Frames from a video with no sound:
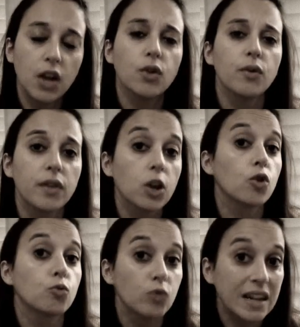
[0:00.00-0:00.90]
and you
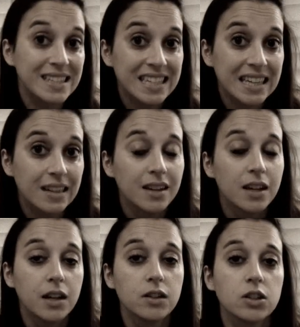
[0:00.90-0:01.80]
think you're ready
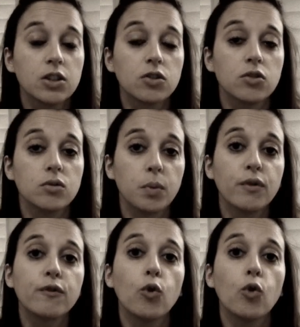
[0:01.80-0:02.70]
to
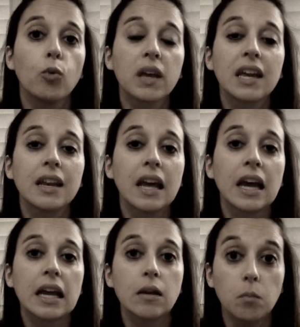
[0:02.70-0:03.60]
perform in
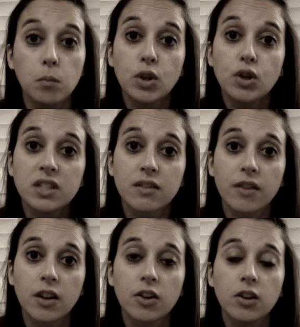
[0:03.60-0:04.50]
a music
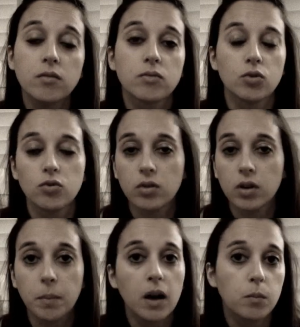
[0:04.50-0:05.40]
venue or
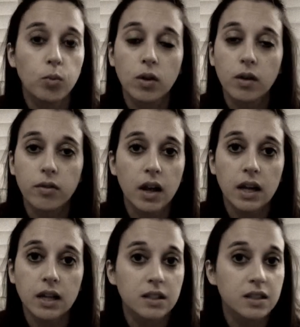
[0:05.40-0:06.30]
a pub with
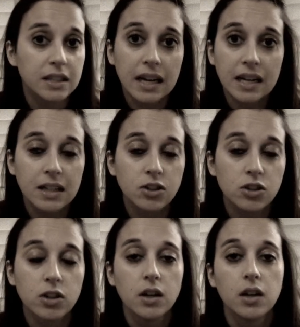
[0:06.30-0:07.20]
a
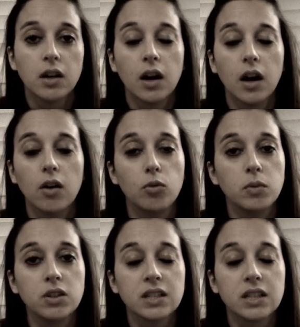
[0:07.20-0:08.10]
stage or a
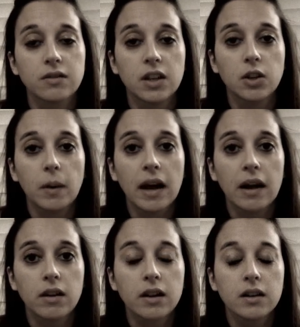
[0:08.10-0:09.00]
music venue
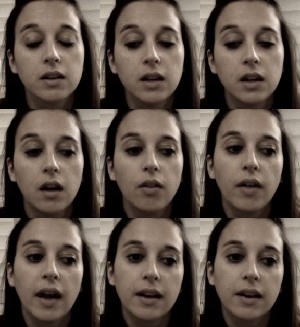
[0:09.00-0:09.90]
area,
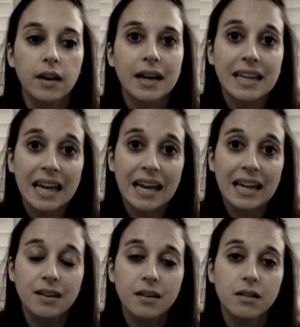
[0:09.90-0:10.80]
then
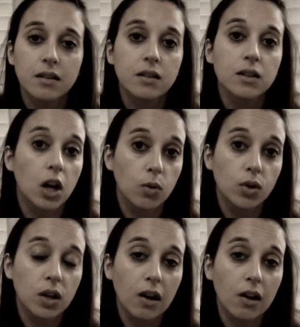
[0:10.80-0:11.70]
again, go
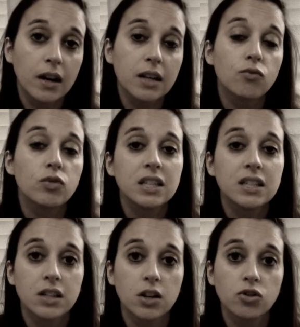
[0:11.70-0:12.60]
online,
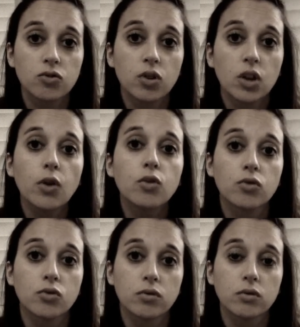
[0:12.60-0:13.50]
research your
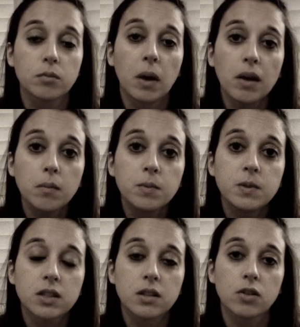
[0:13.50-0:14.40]
local
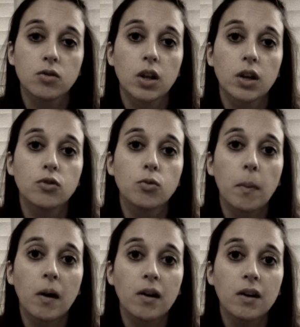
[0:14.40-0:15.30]
pubs, your local
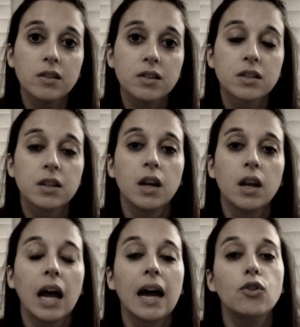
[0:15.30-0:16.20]
bars,
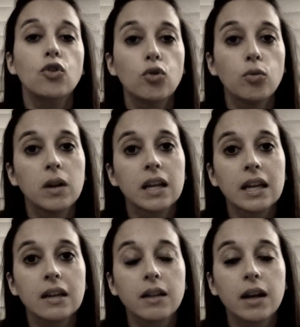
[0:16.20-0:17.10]
and
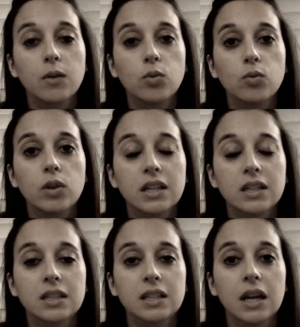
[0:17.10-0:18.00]
normally they will
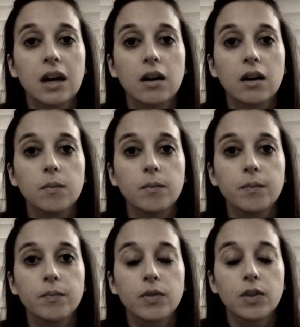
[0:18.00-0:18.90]
list,
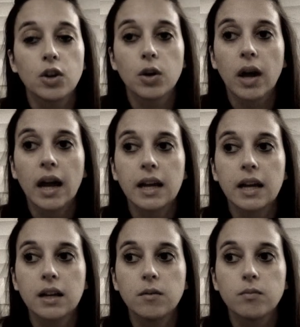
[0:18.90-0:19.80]
you know,
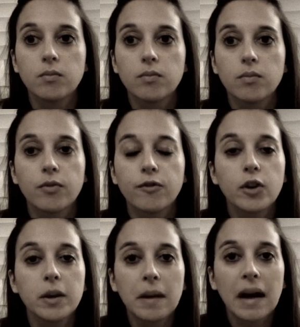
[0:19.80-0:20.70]
a
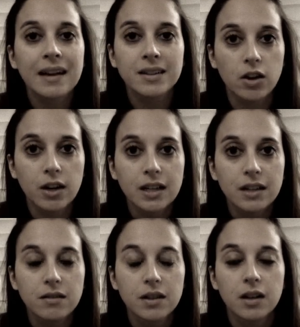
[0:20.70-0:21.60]
free band
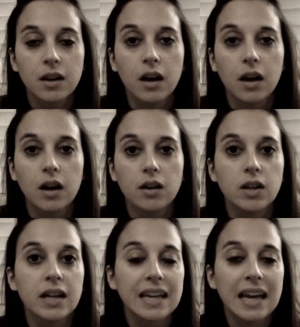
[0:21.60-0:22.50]
night.
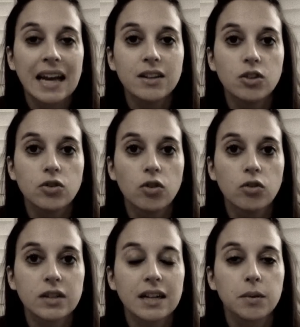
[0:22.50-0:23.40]
Again, you
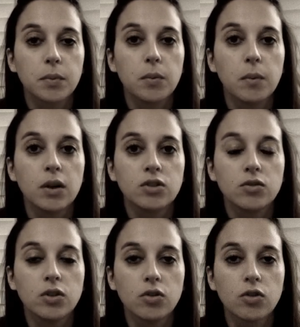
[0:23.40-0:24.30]
contact the
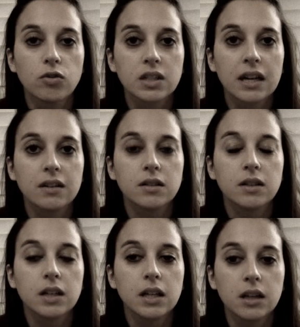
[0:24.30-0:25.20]
promoter, you contact
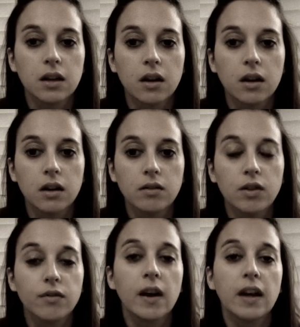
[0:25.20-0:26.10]
the
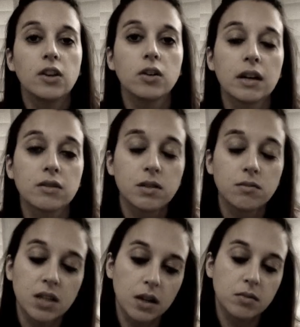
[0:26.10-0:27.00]
venue. Now,
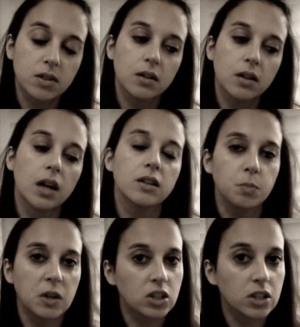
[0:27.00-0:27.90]
sometimes,
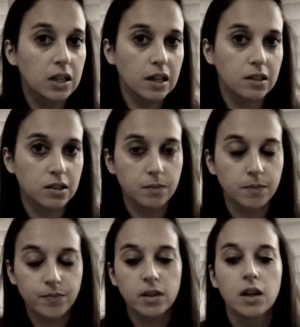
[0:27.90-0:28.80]
especially in
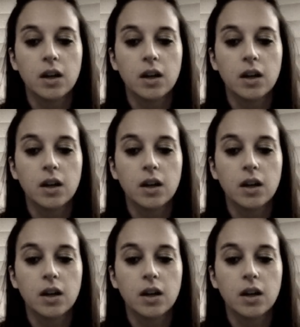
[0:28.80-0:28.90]
London,